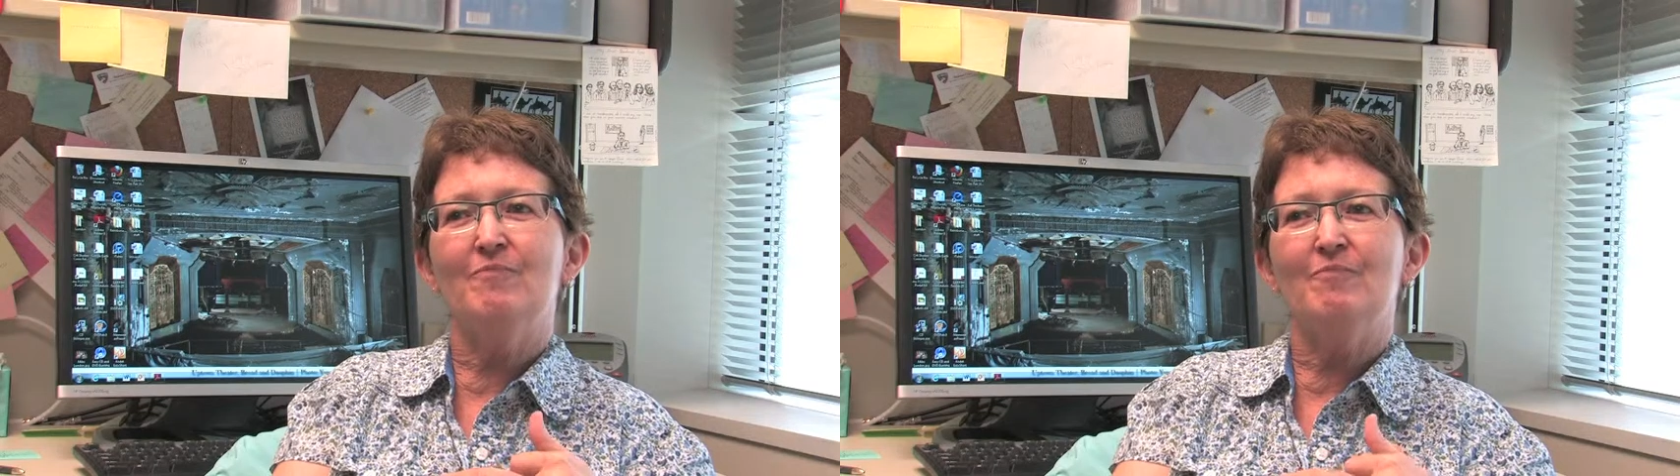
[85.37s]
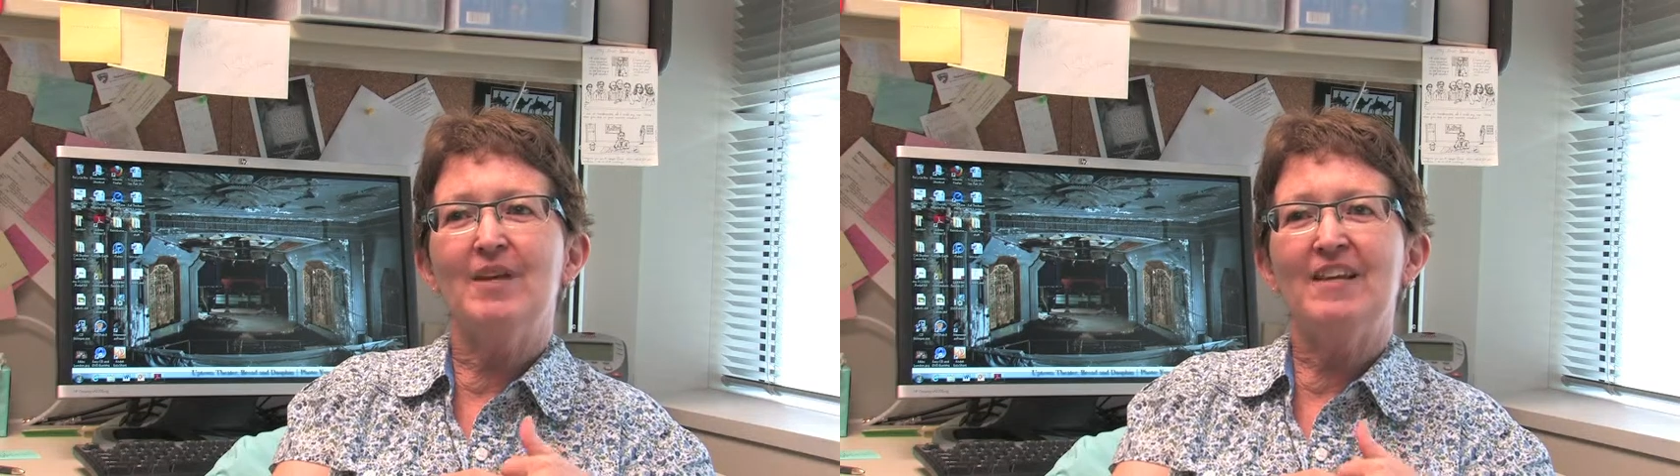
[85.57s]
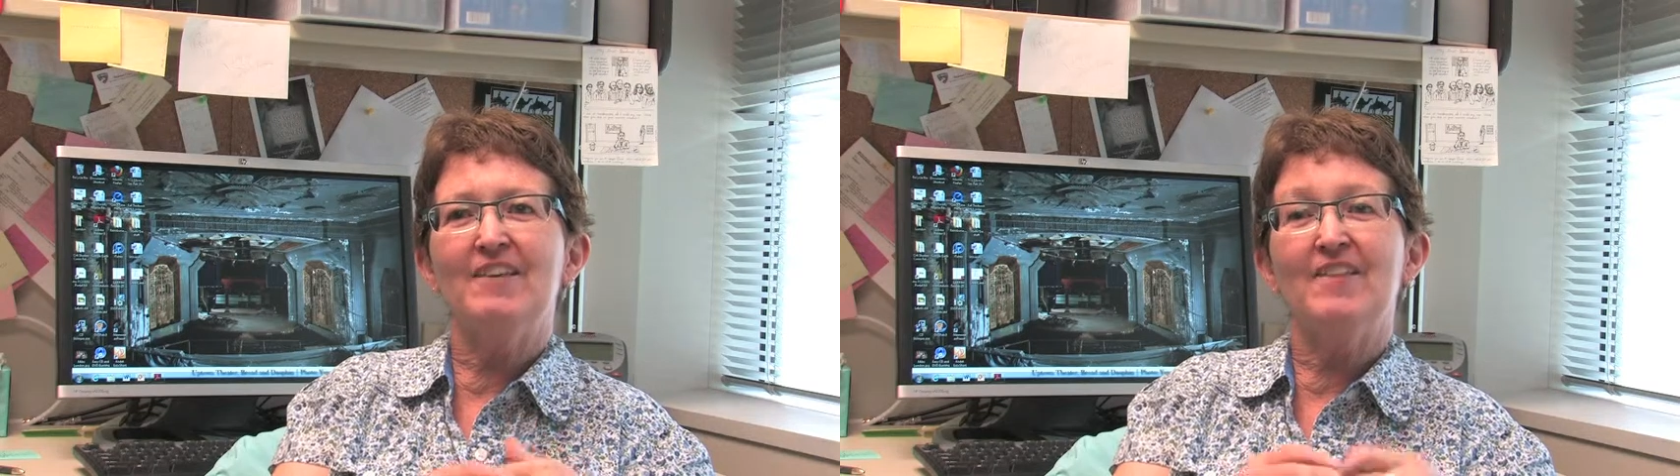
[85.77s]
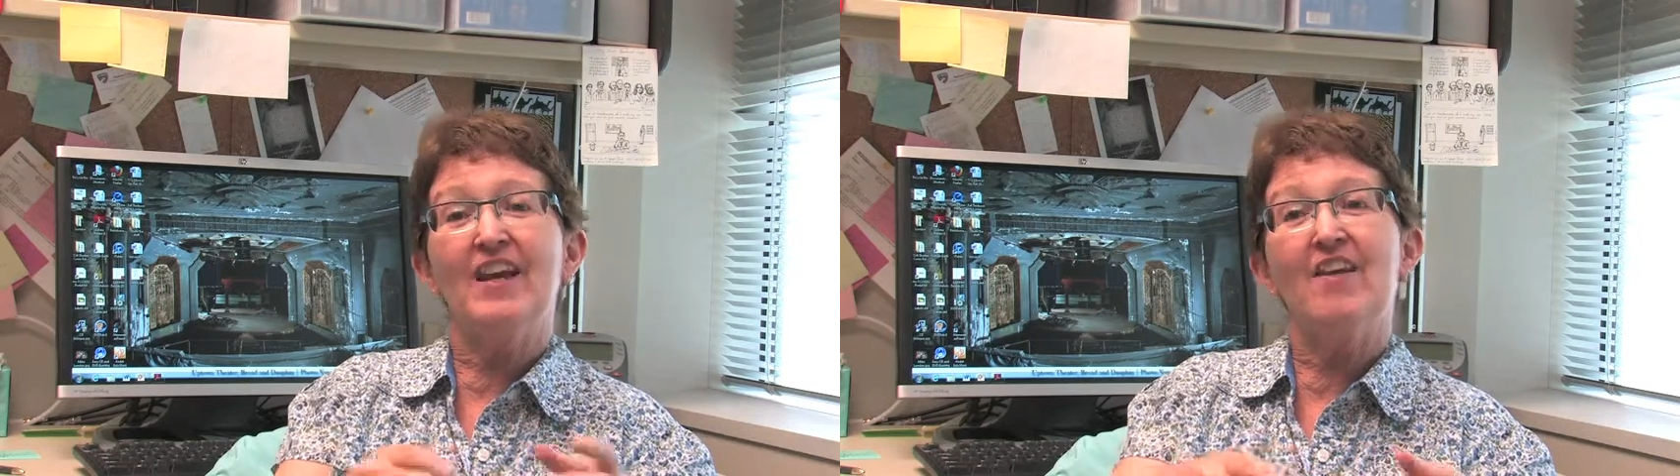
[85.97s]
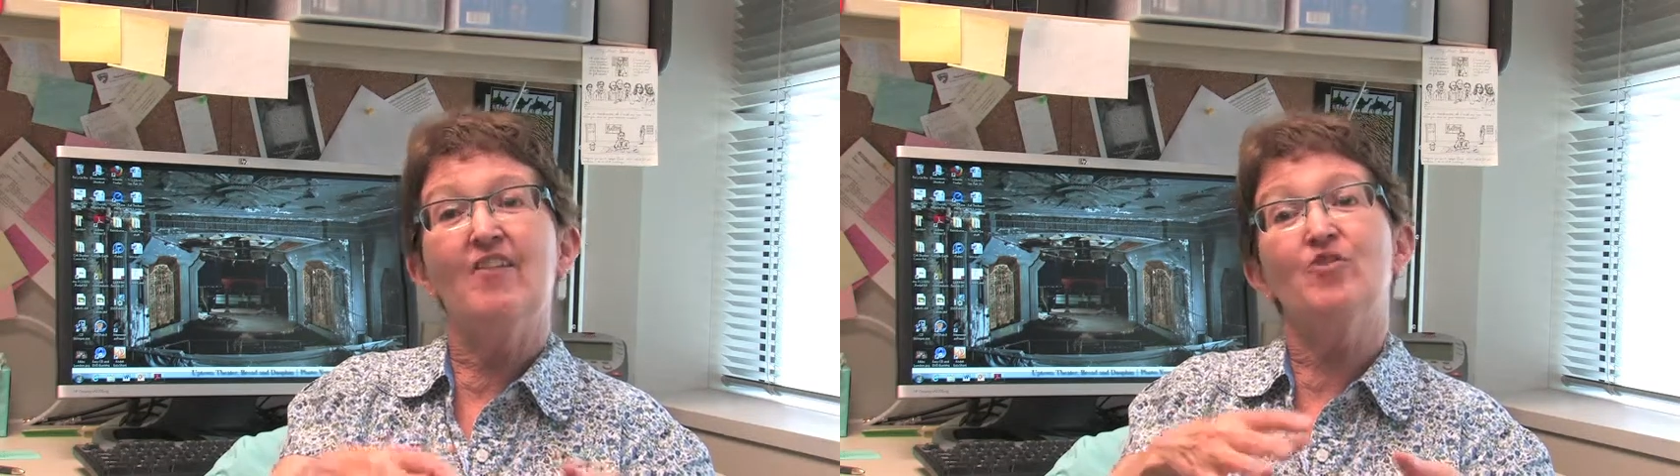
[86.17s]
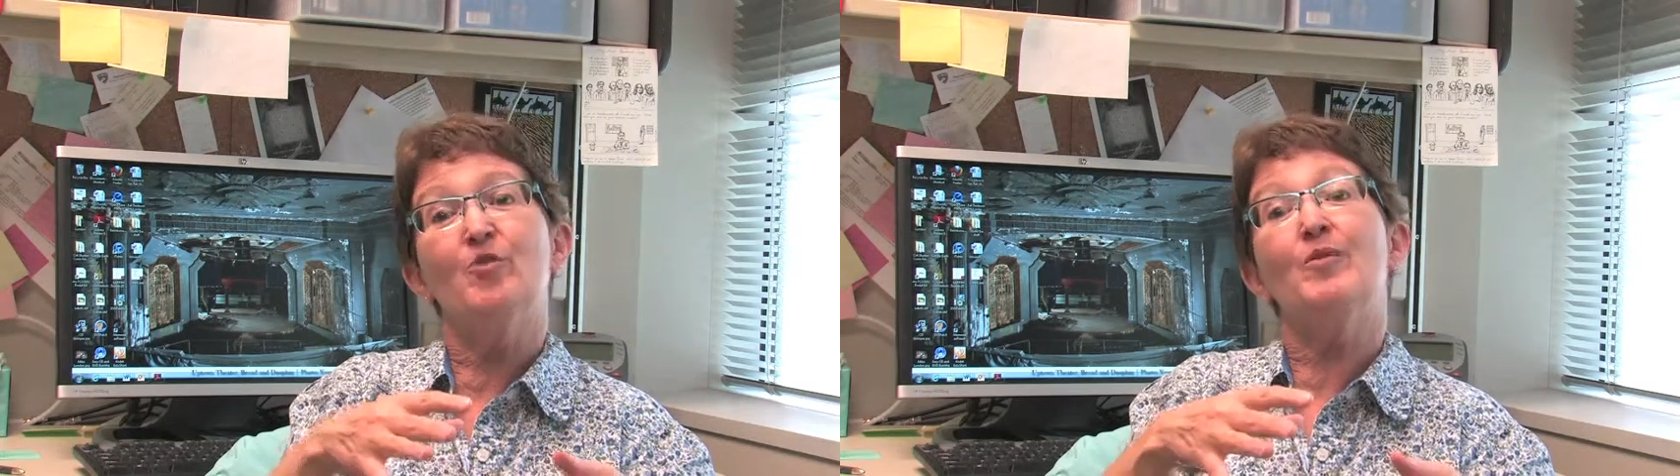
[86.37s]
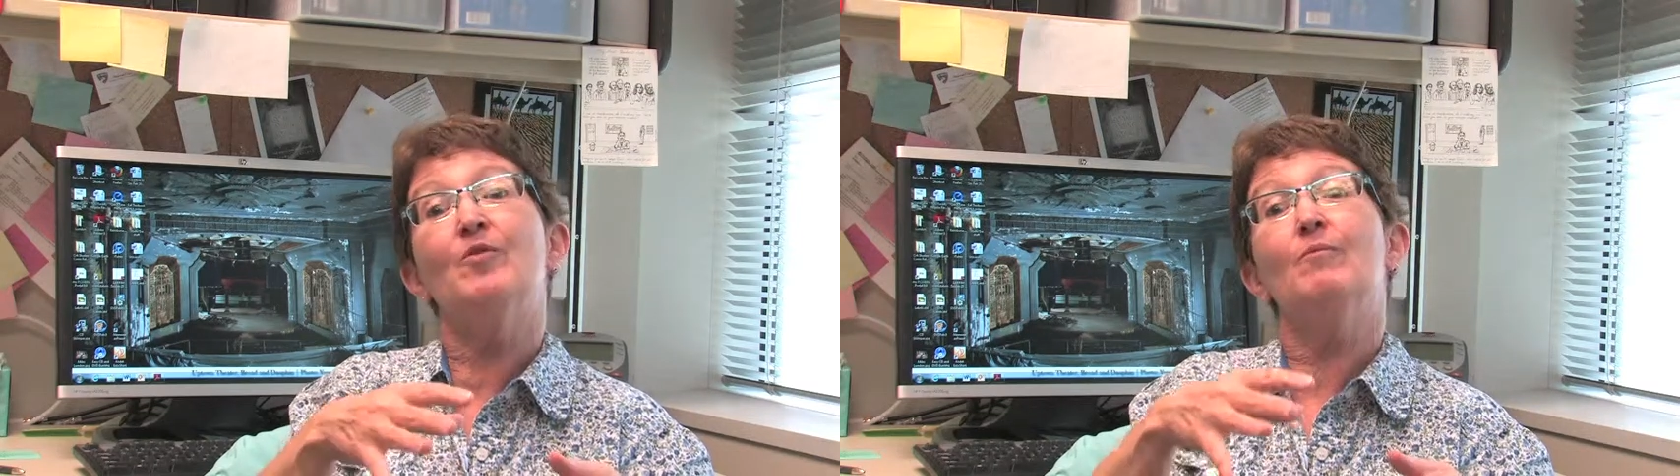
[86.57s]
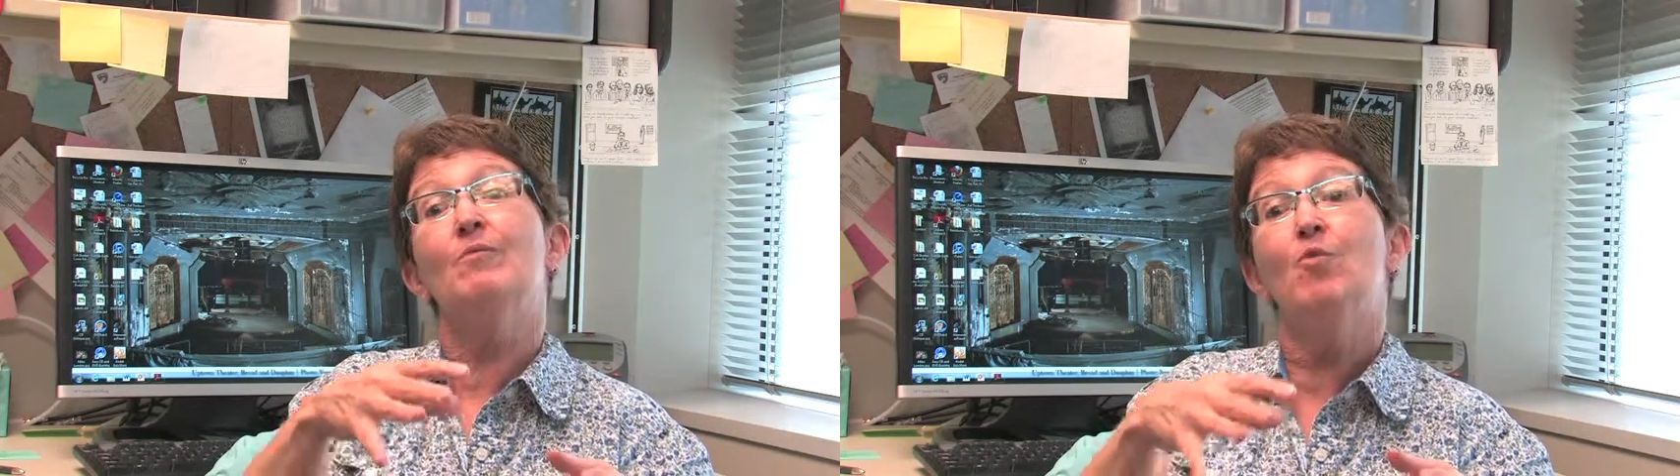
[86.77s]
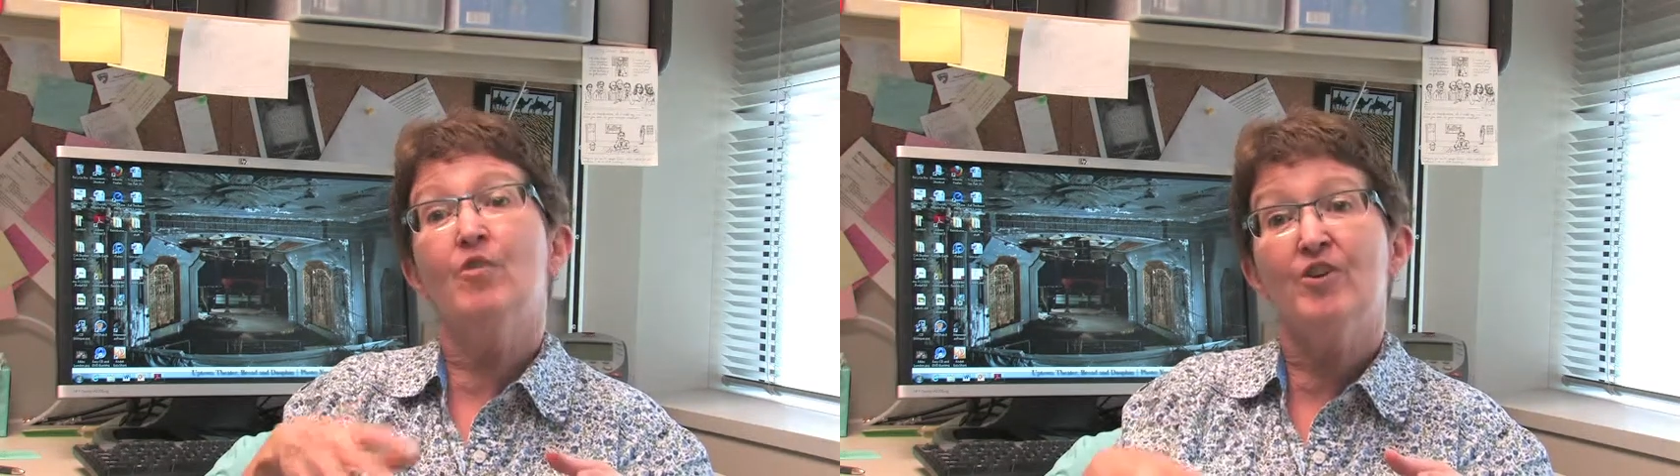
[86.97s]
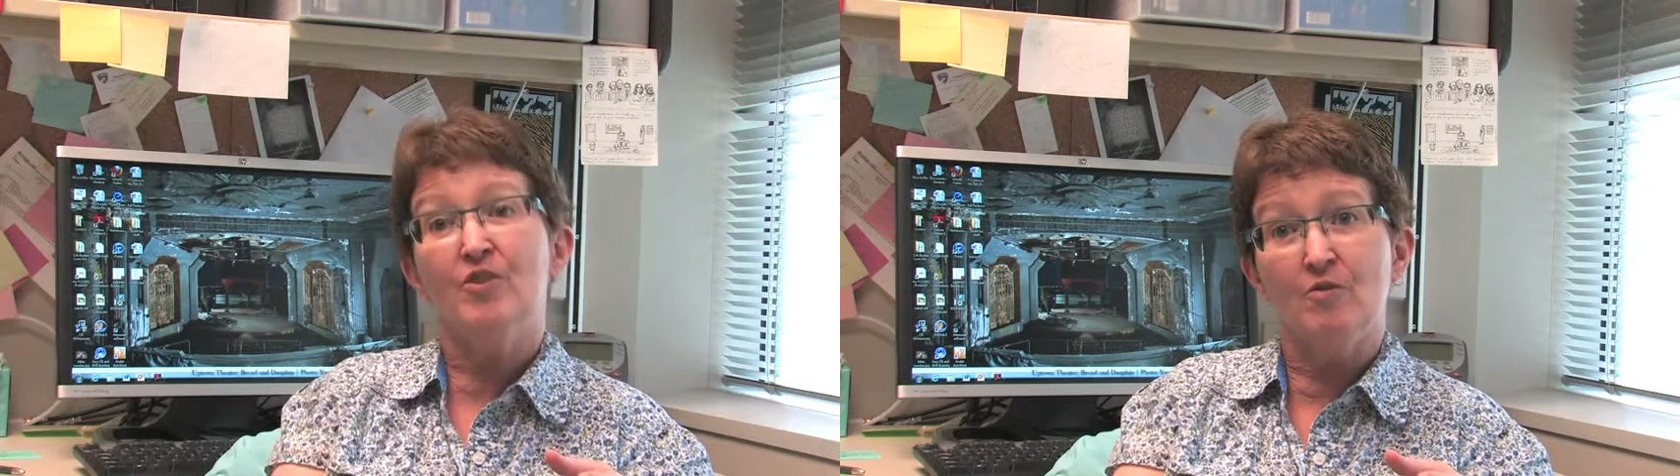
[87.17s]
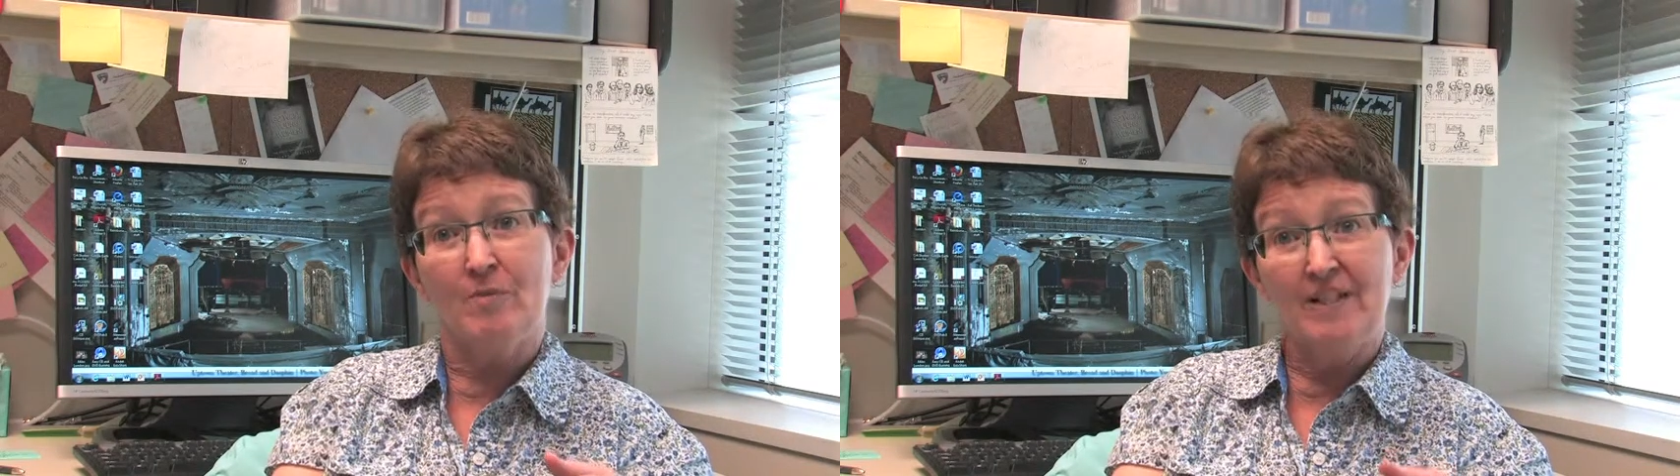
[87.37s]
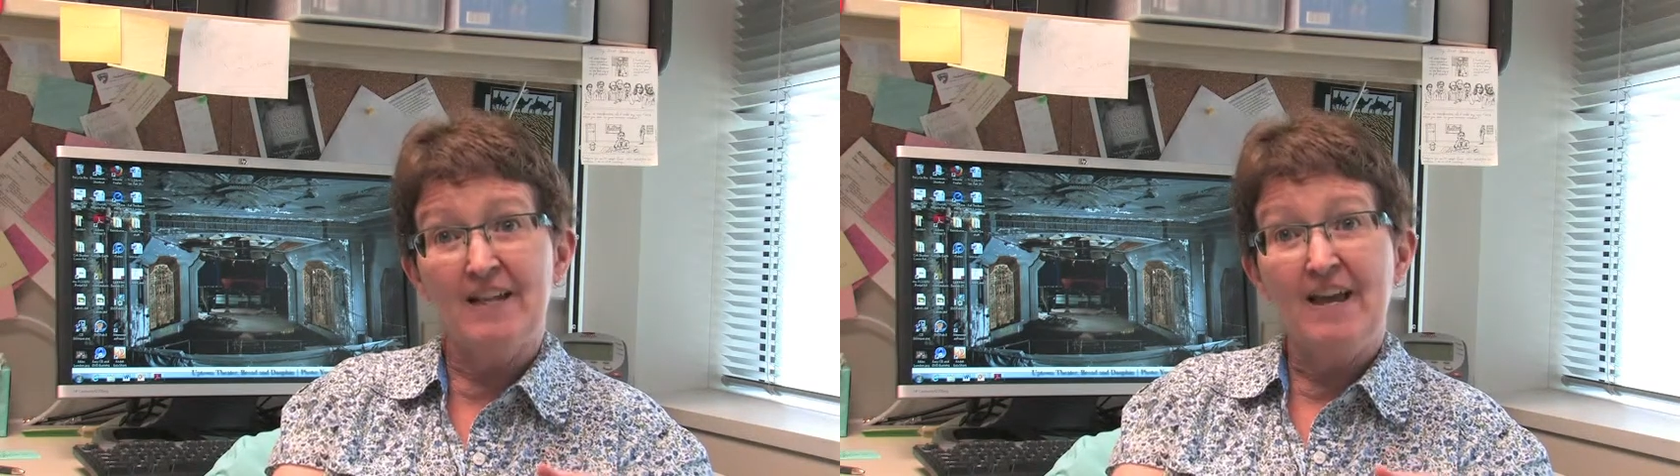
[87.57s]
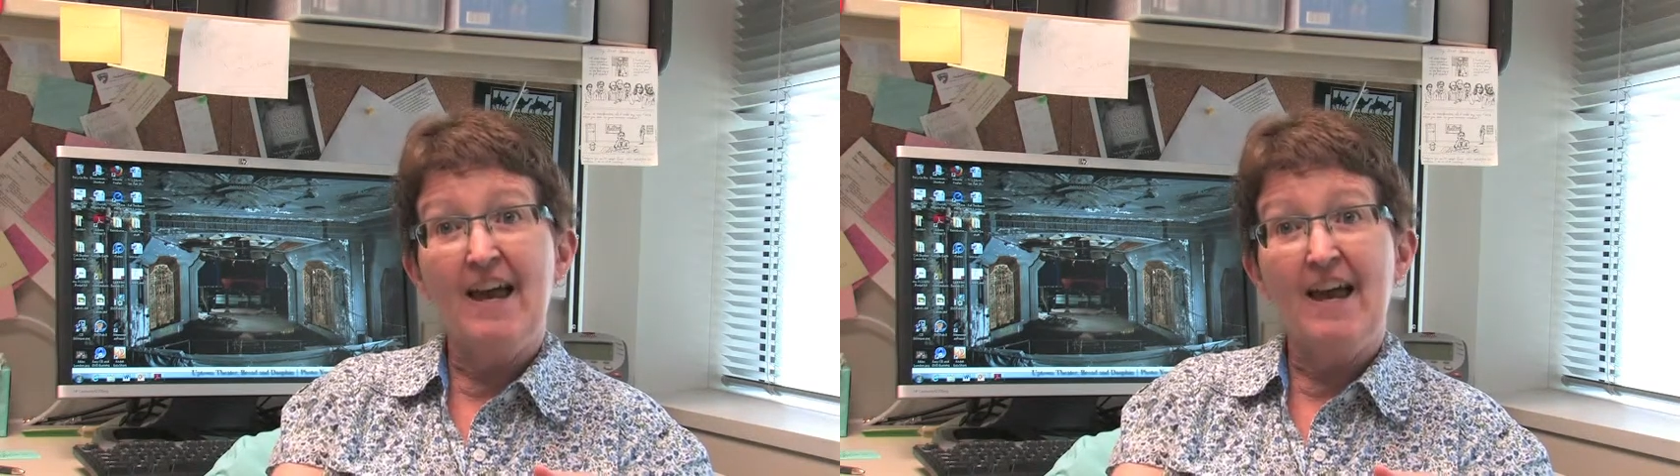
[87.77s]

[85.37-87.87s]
making the character appear more human